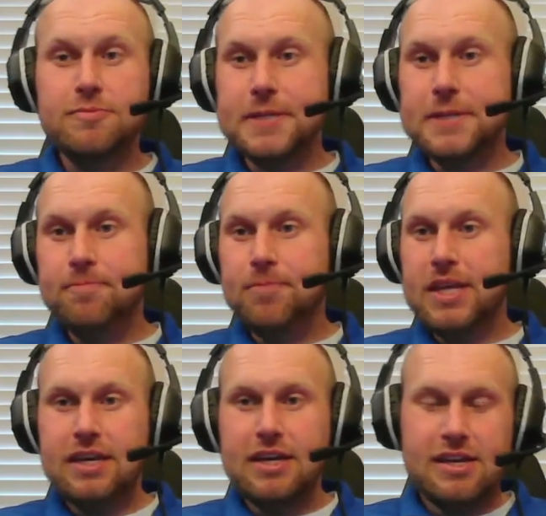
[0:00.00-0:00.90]
but
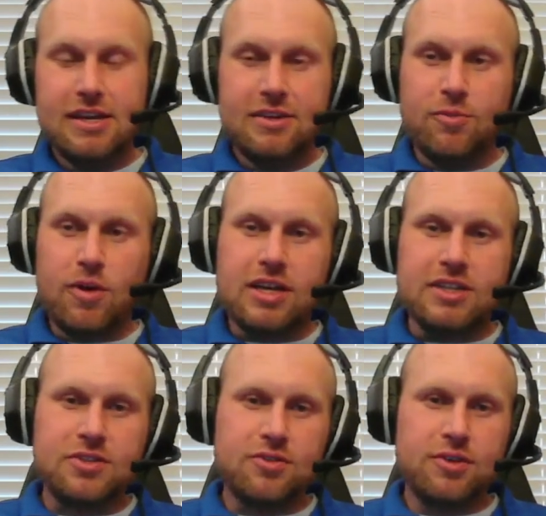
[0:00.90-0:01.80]
walk
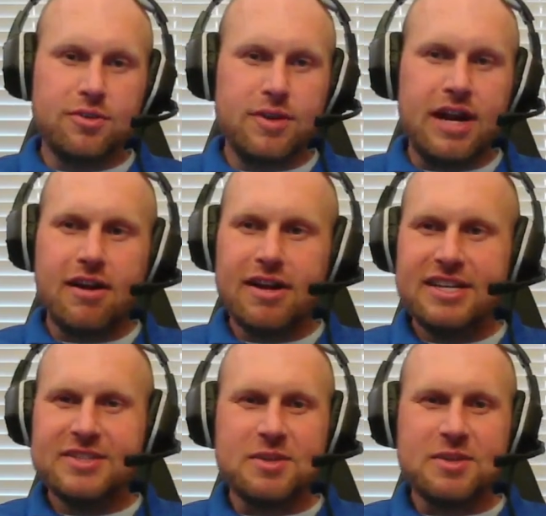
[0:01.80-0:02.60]
us through areas,